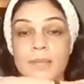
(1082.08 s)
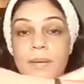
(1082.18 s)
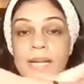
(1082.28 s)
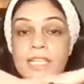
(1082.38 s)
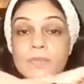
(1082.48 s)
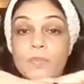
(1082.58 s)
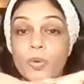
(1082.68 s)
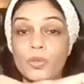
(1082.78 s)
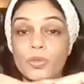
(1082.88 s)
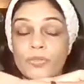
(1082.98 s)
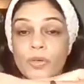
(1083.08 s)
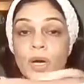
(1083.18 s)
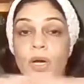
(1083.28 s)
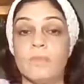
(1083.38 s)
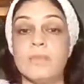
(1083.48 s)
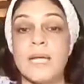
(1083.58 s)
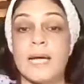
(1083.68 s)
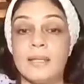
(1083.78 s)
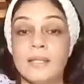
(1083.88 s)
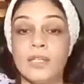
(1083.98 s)
Place both of your arms
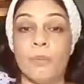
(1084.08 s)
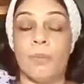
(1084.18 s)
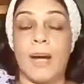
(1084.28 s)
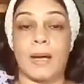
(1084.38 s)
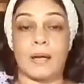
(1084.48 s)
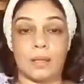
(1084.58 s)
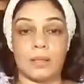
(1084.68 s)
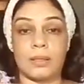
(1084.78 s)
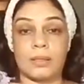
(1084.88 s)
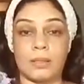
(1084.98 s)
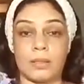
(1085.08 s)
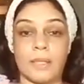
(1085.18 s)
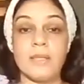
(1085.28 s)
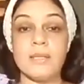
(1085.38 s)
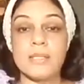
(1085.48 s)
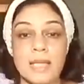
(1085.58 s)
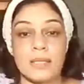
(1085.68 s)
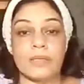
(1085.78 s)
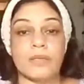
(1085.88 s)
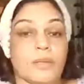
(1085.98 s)
at your back in the
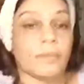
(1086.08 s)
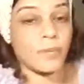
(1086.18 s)
center,